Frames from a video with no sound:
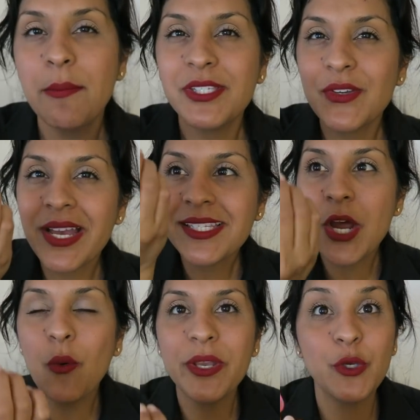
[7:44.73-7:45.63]
Because you guys
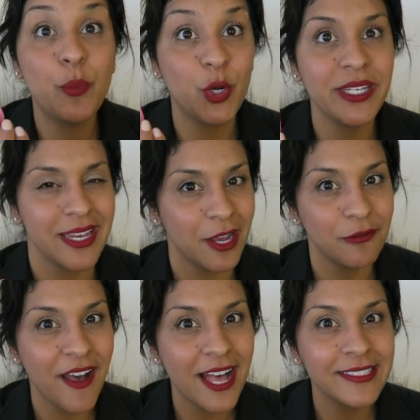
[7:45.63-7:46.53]
know when you put
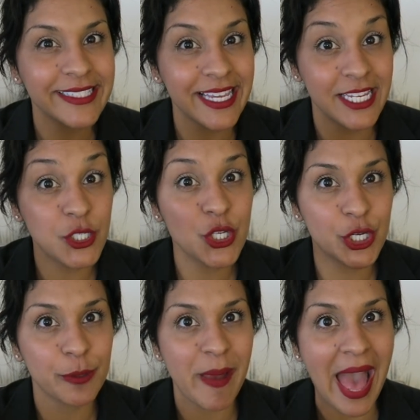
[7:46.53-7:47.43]
nail files into
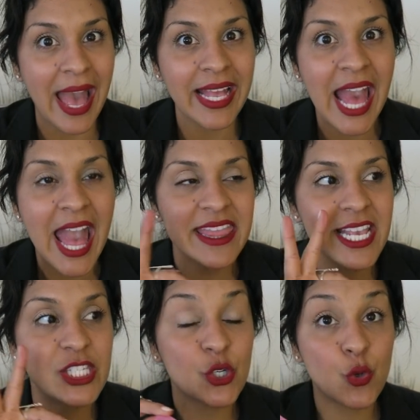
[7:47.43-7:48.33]
your bag,
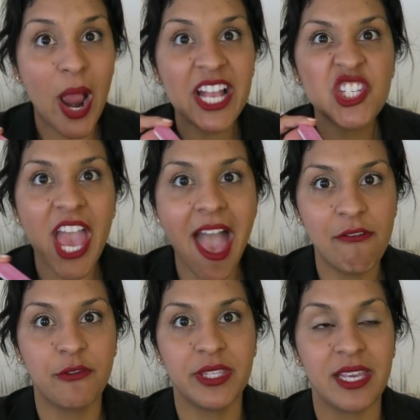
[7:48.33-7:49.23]
they scratch
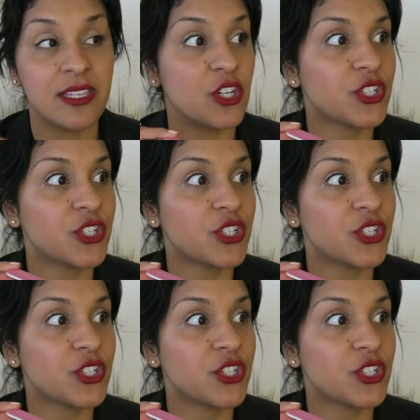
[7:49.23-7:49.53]
everything.